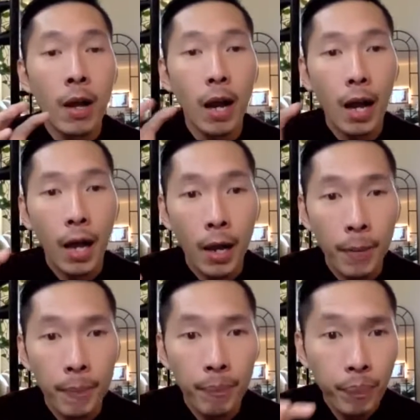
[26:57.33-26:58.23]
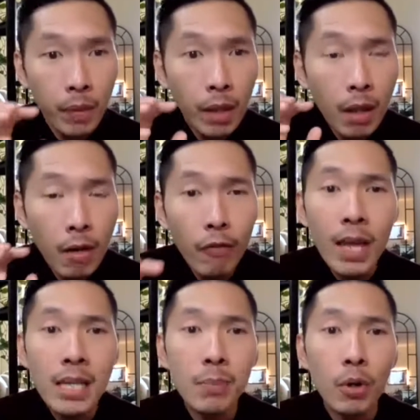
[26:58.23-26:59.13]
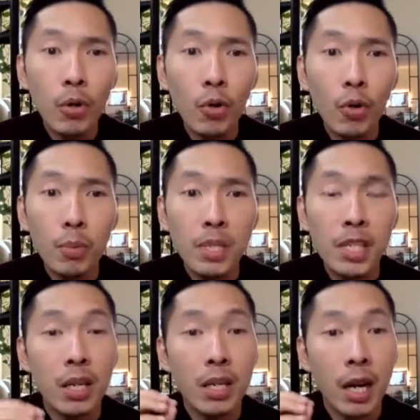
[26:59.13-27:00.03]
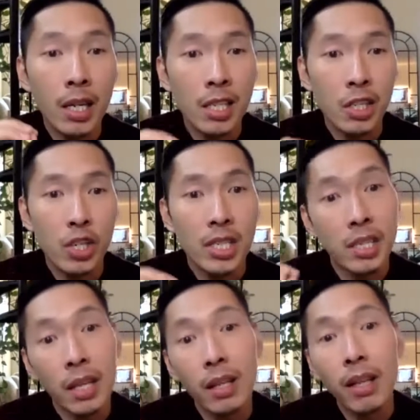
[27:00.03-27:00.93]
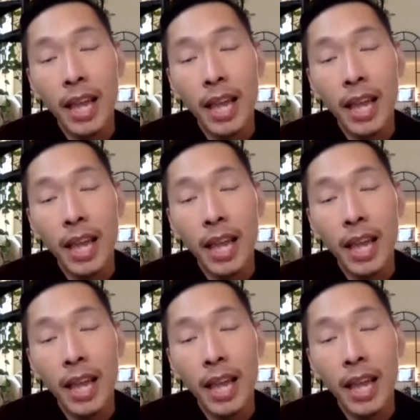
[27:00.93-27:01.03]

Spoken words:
Facebook groups that such as subtle